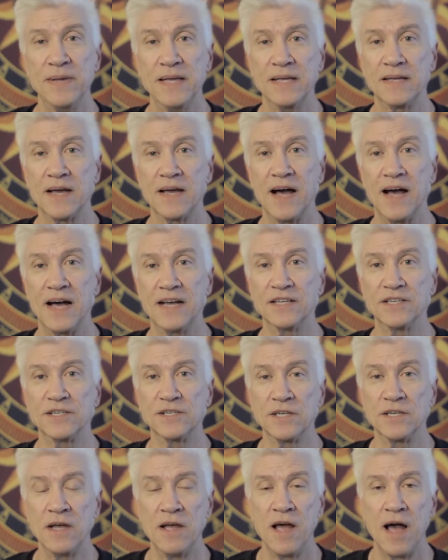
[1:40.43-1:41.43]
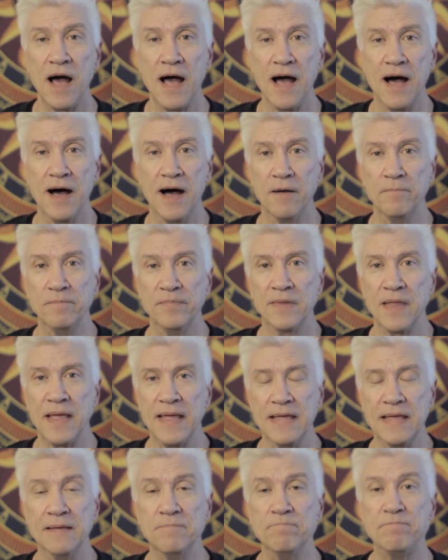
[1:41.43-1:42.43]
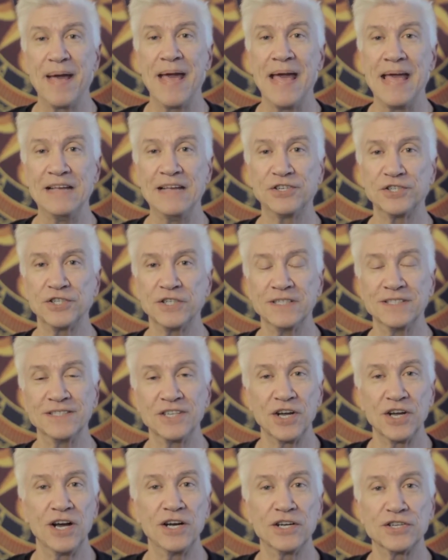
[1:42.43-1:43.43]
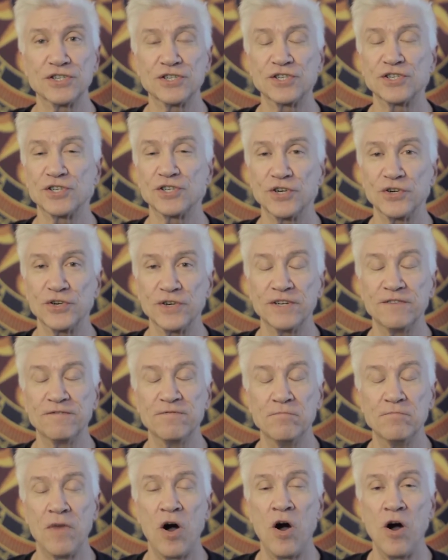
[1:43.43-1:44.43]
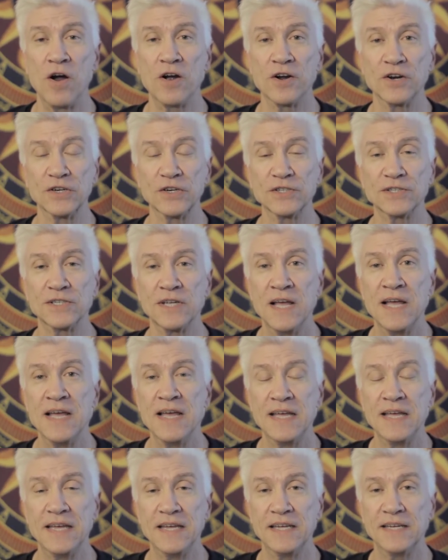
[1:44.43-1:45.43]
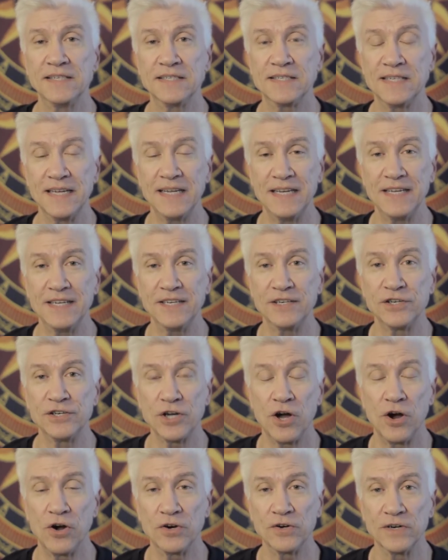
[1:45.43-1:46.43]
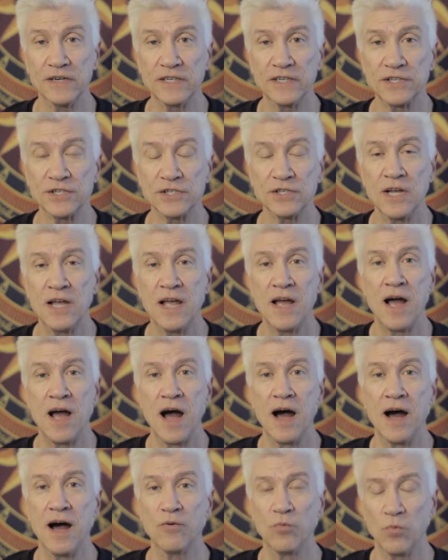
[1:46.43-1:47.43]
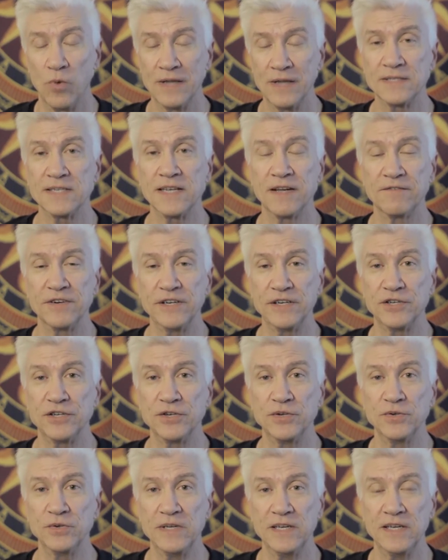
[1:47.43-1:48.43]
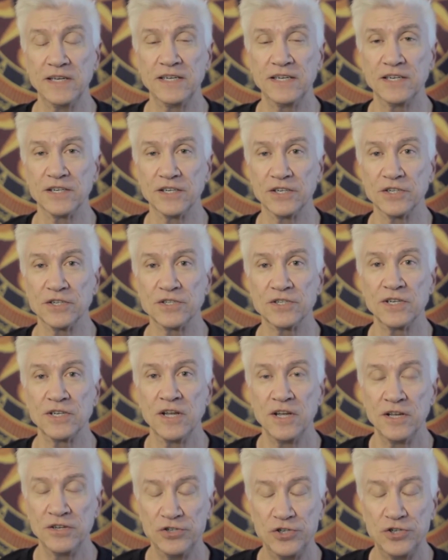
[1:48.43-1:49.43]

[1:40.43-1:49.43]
because impatient, assertive Mars is in Taurus once every 2 years,